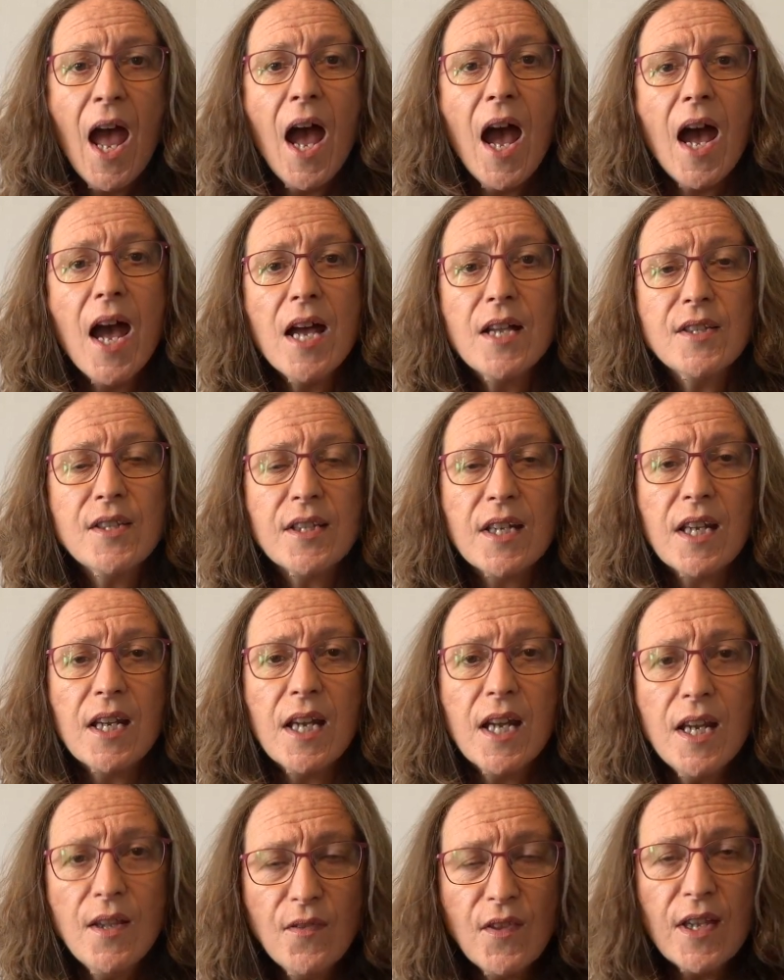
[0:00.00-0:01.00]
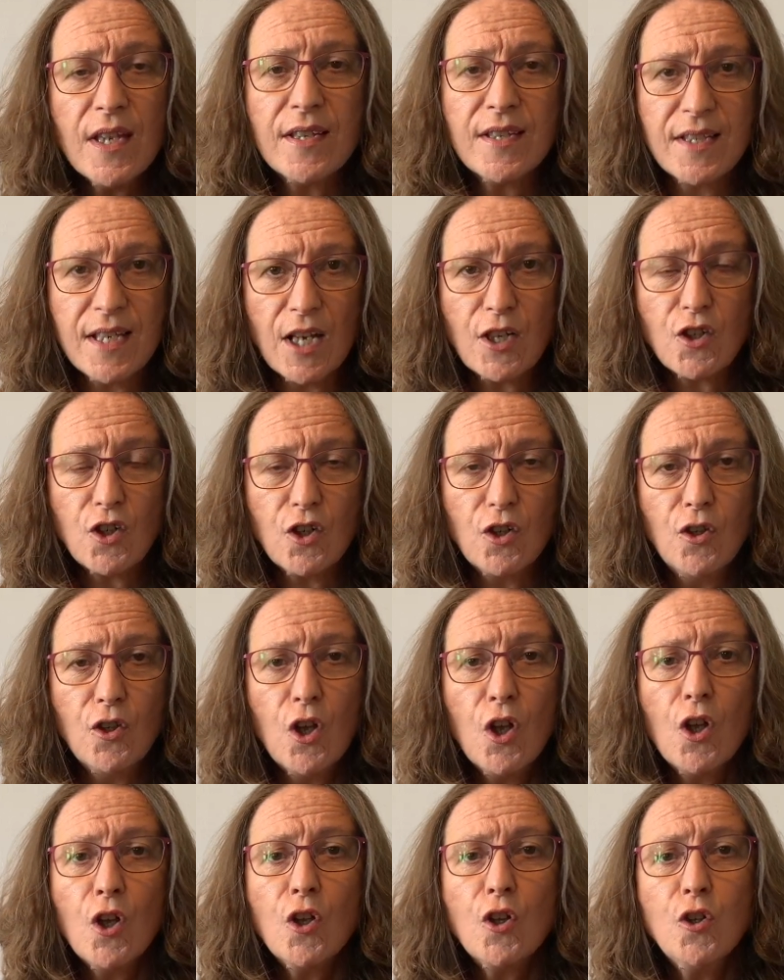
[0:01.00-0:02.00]
And in this section,
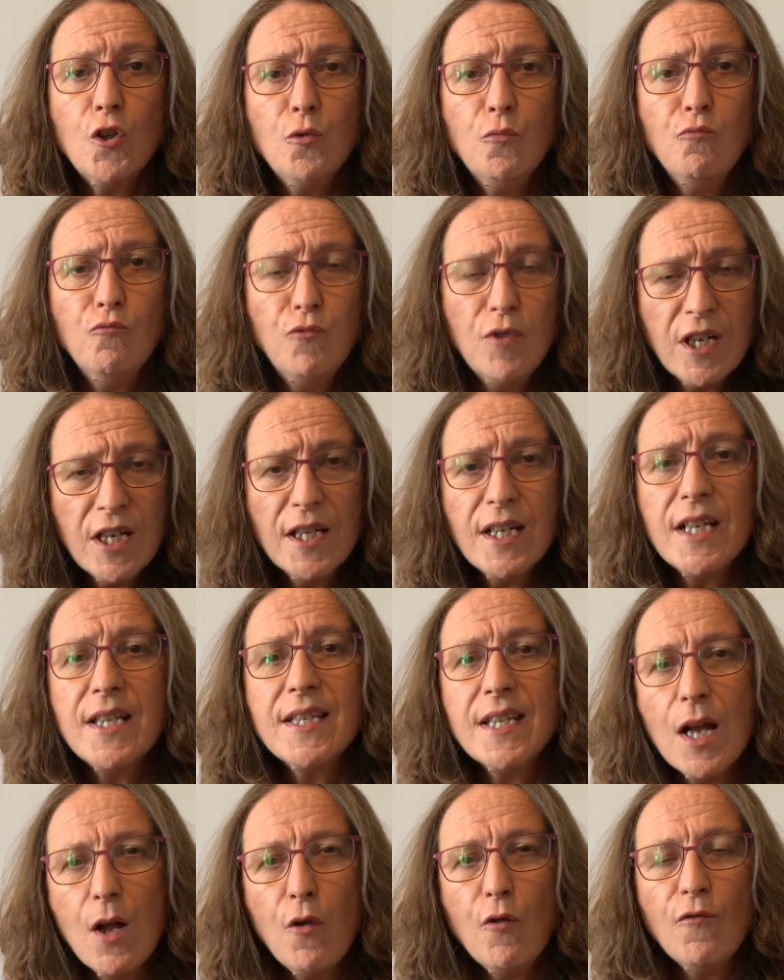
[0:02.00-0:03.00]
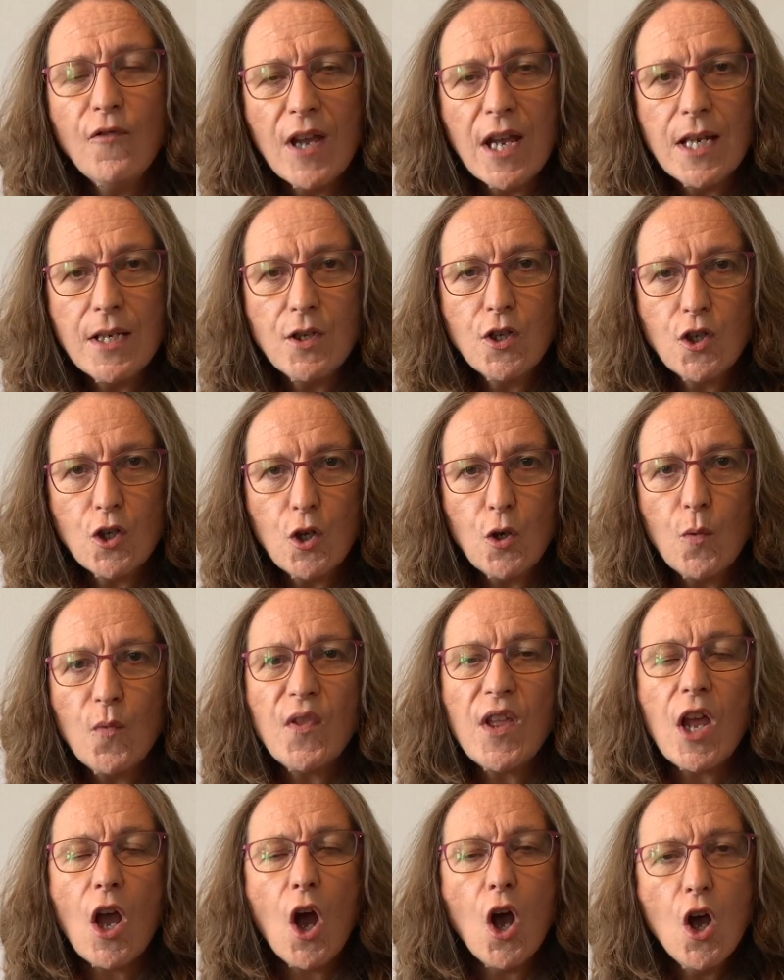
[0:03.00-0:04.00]
you really delve into
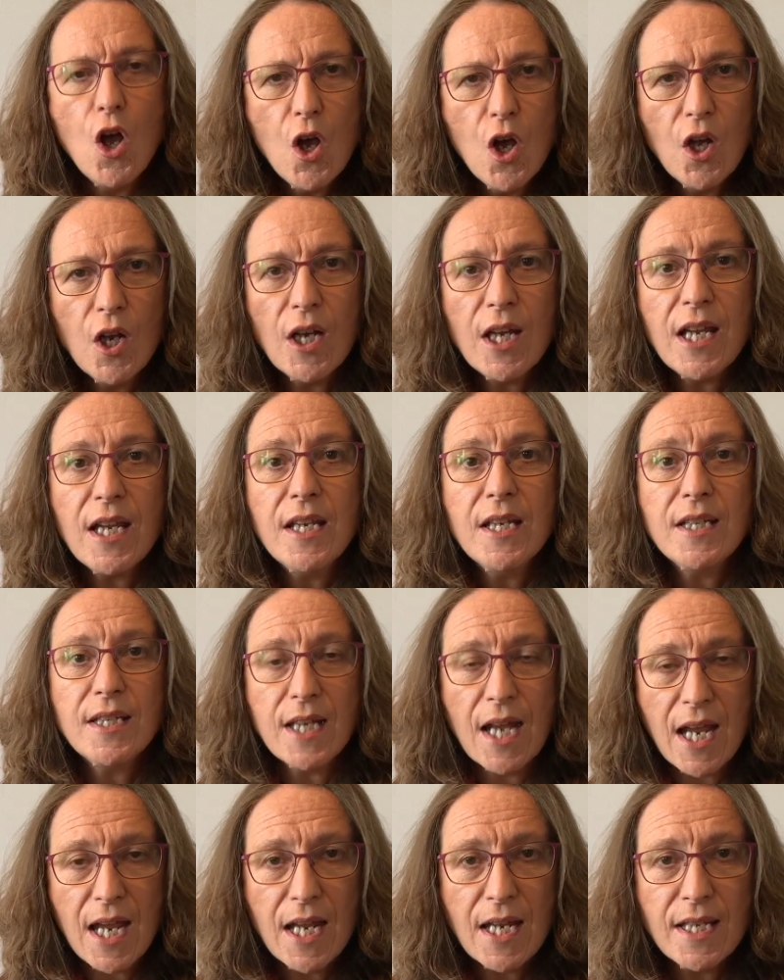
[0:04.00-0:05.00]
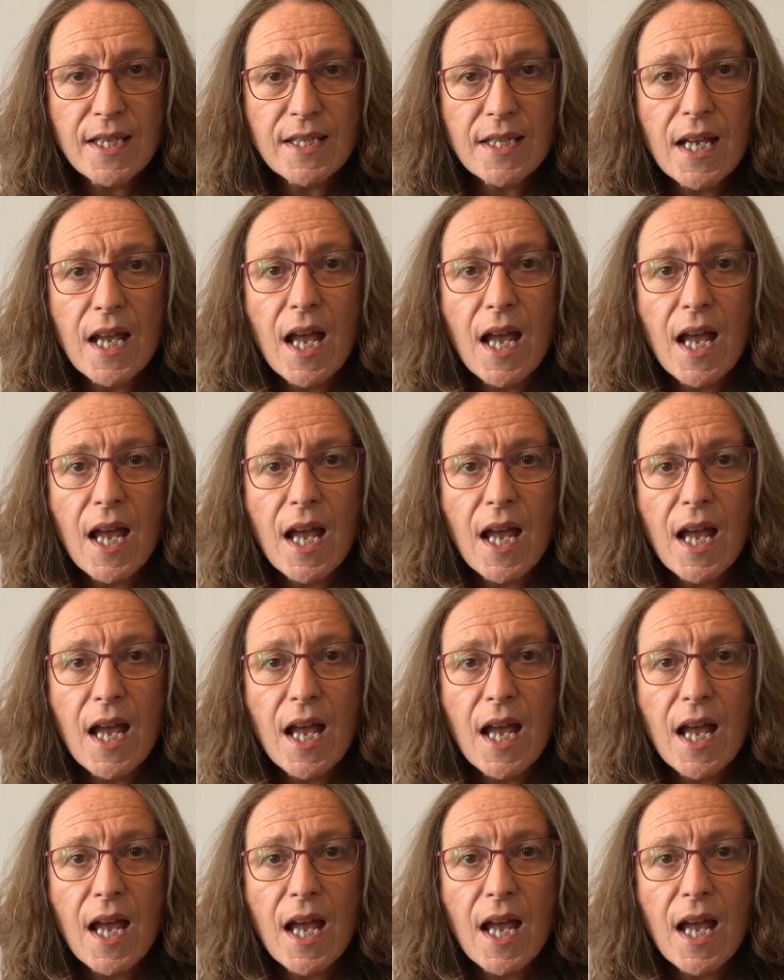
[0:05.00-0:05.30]
the early days